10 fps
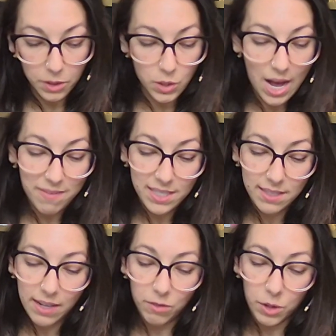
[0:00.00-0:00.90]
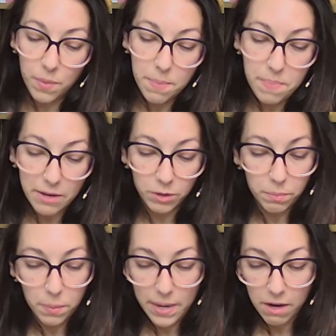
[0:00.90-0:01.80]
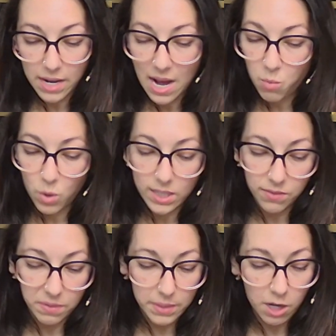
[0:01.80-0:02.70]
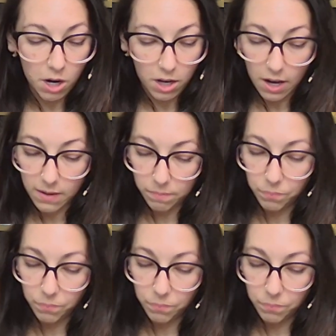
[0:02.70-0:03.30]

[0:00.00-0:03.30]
to have a sitting room and bedroom prepared at once for Miss Harker.